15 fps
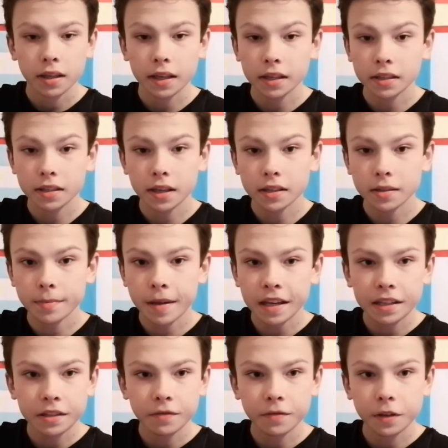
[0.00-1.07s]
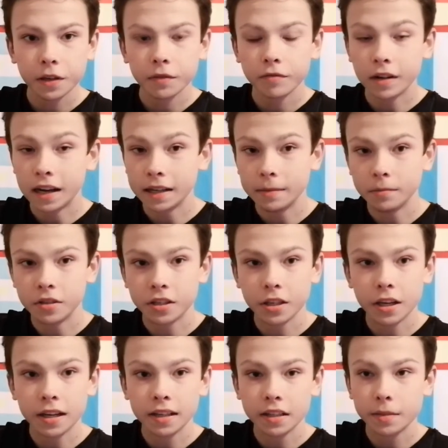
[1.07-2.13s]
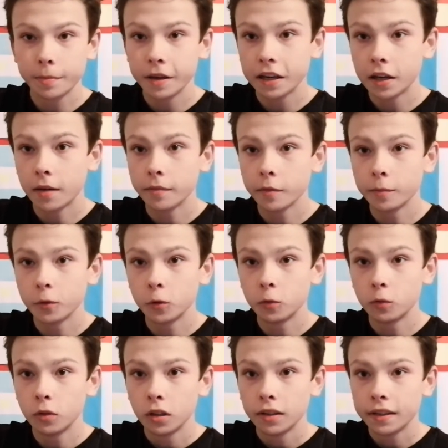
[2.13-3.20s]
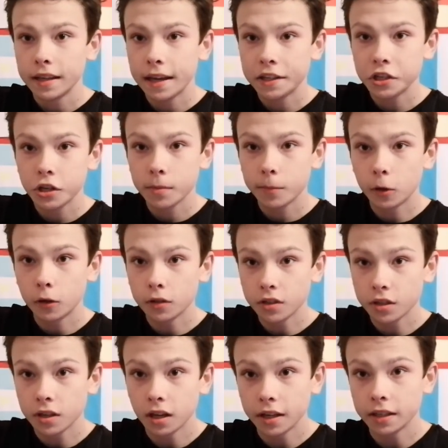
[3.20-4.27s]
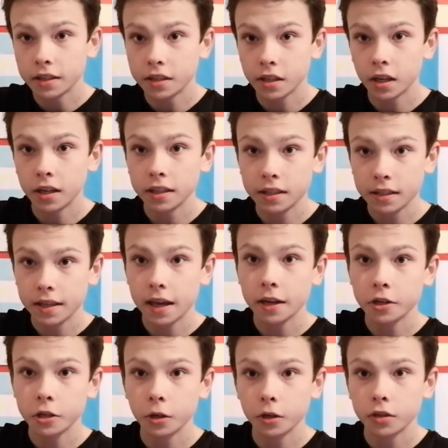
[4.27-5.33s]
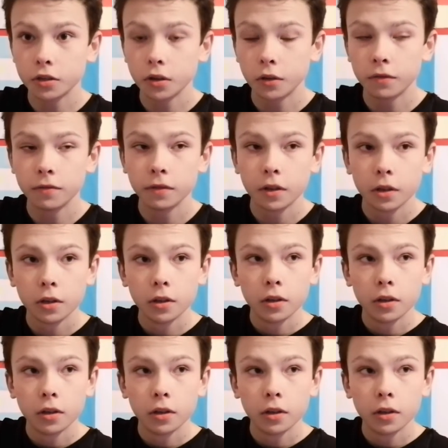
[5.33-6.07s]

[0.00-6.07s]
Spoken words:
It's made for Raheem Sterling to pick up the ball, the edge of the box, cut inside, get a shot off.